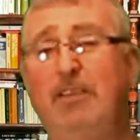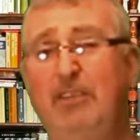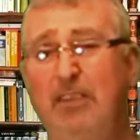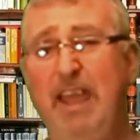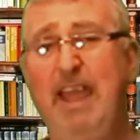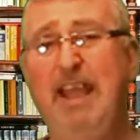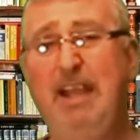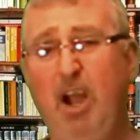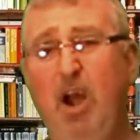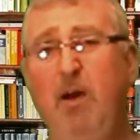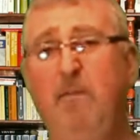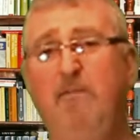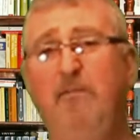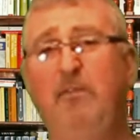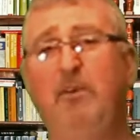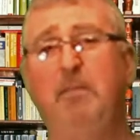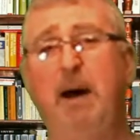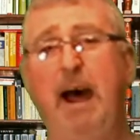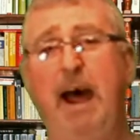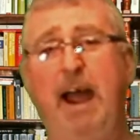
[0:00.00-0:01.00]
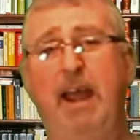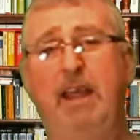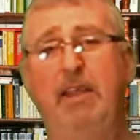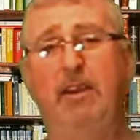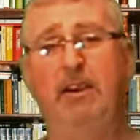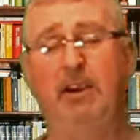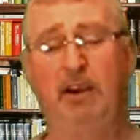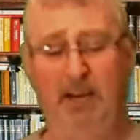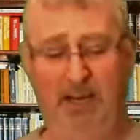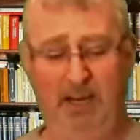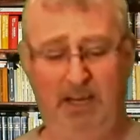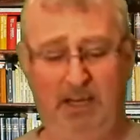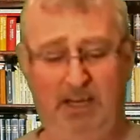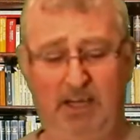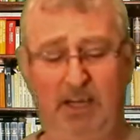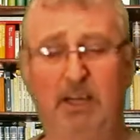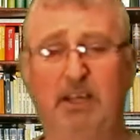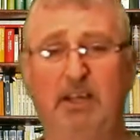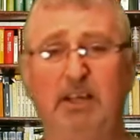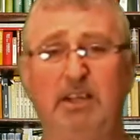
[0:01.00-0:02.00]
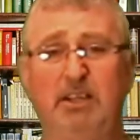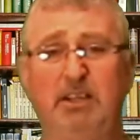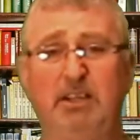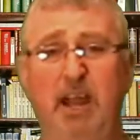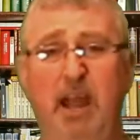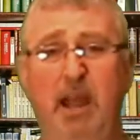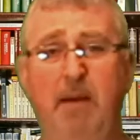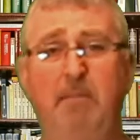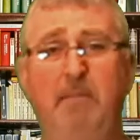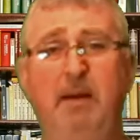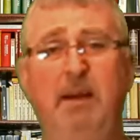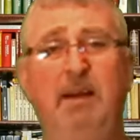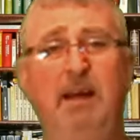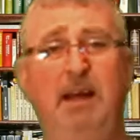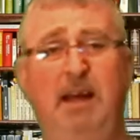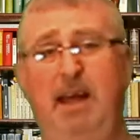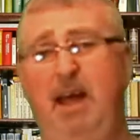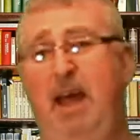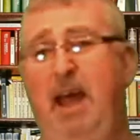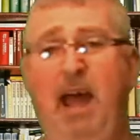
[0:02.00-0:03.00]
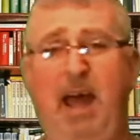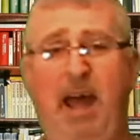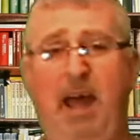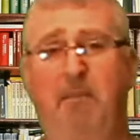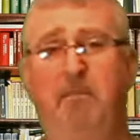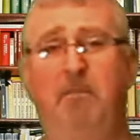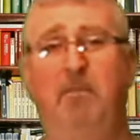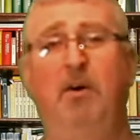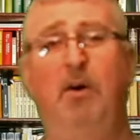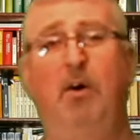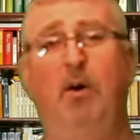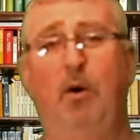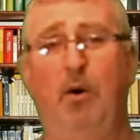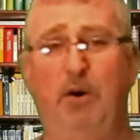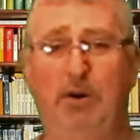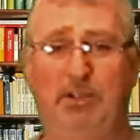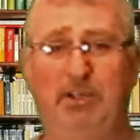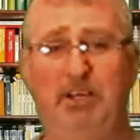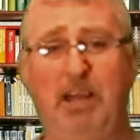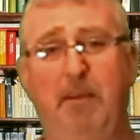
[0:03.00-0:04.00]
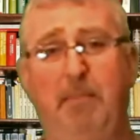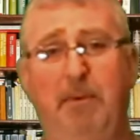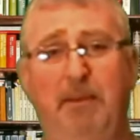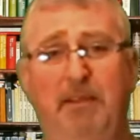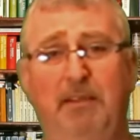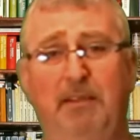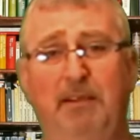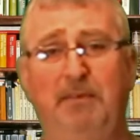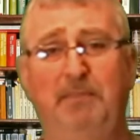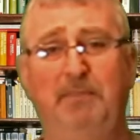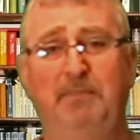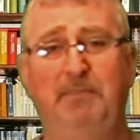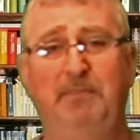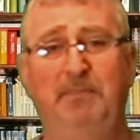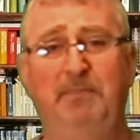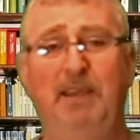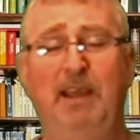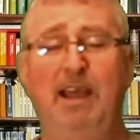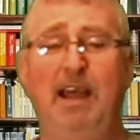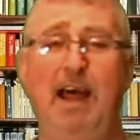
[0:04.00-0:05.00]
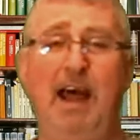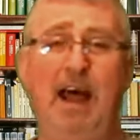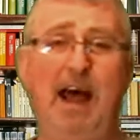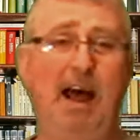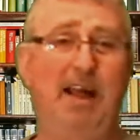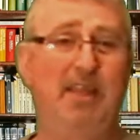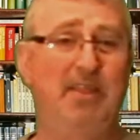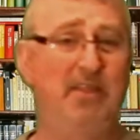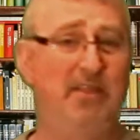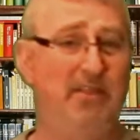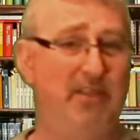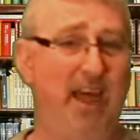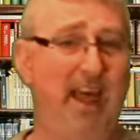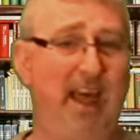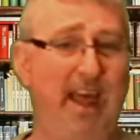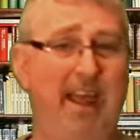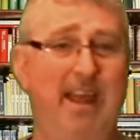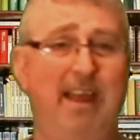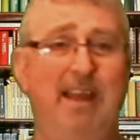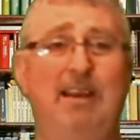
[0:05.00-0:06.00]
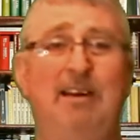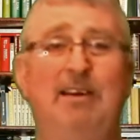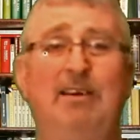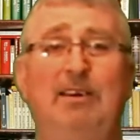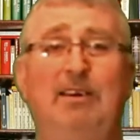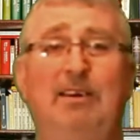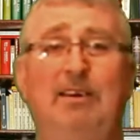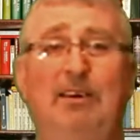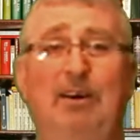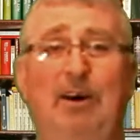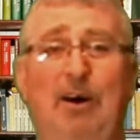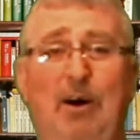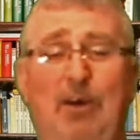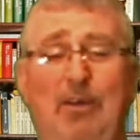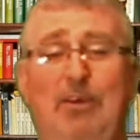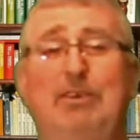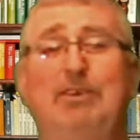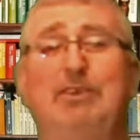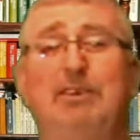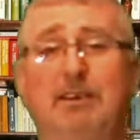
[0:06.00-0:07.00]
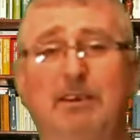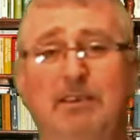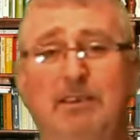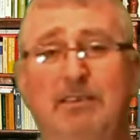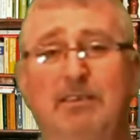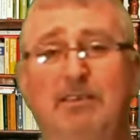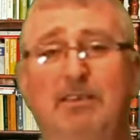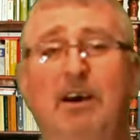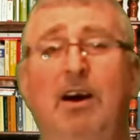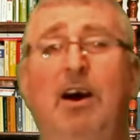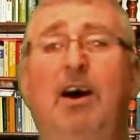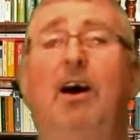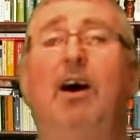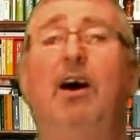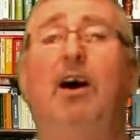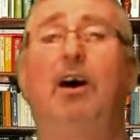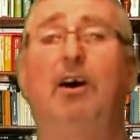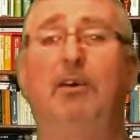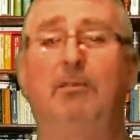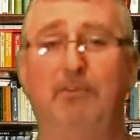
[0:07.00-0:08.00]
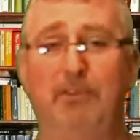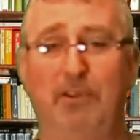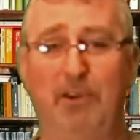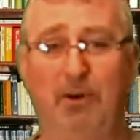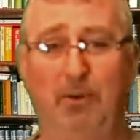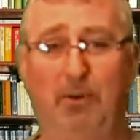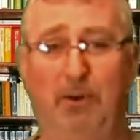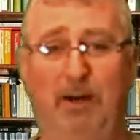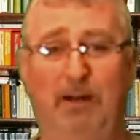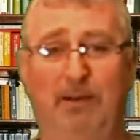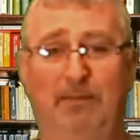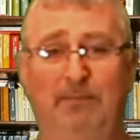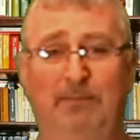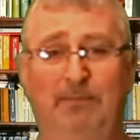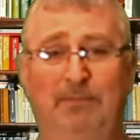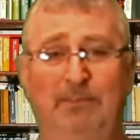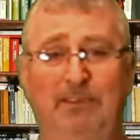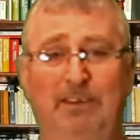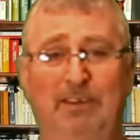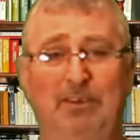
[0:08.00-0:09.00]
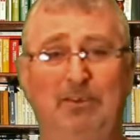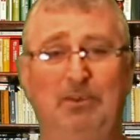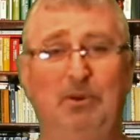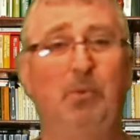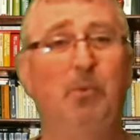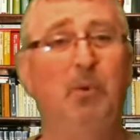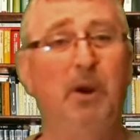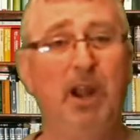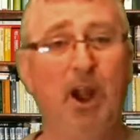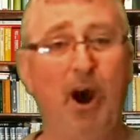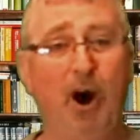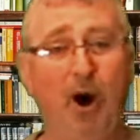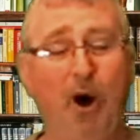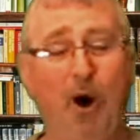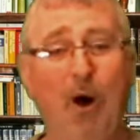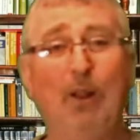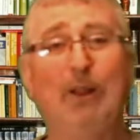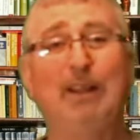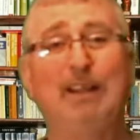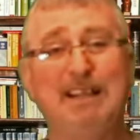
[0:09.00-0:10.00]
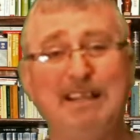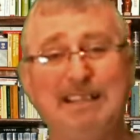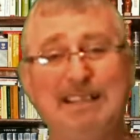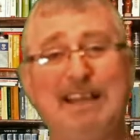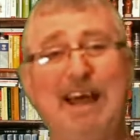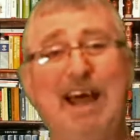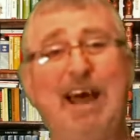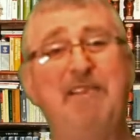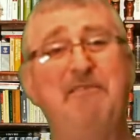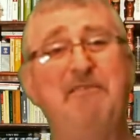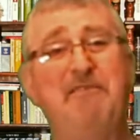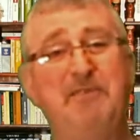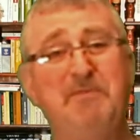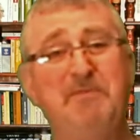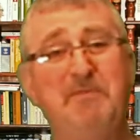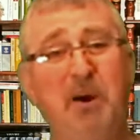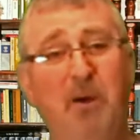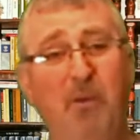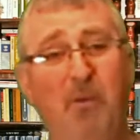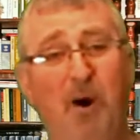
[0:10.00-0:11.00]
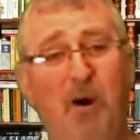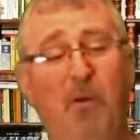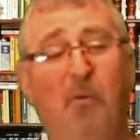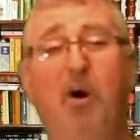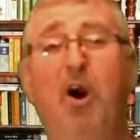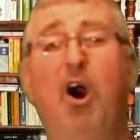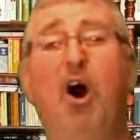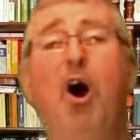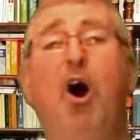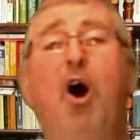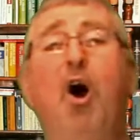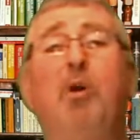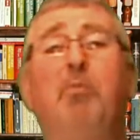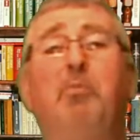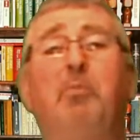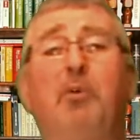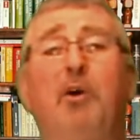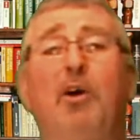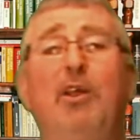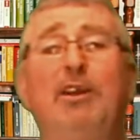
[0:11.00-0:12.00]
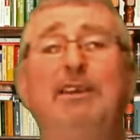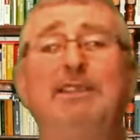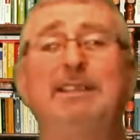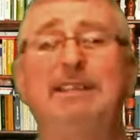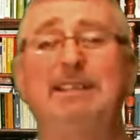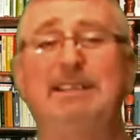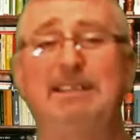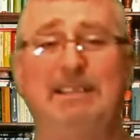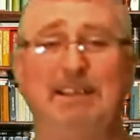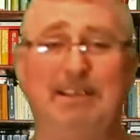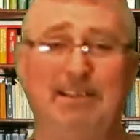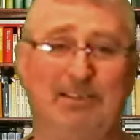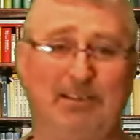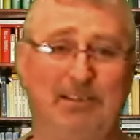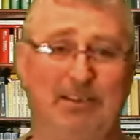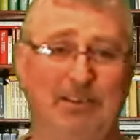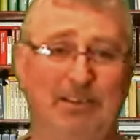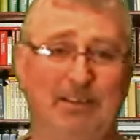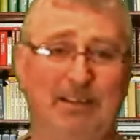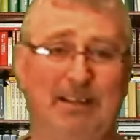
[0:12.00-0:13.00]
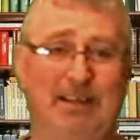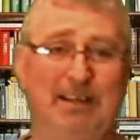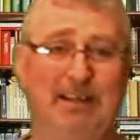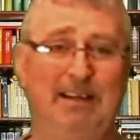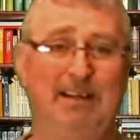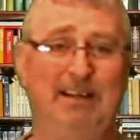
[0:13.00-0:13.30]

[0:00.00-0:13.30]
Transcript: they come from either Shem, Ham, or Japheth. And they are the sons of Noah. So we all descend from Noah. We're all brothers and sisters,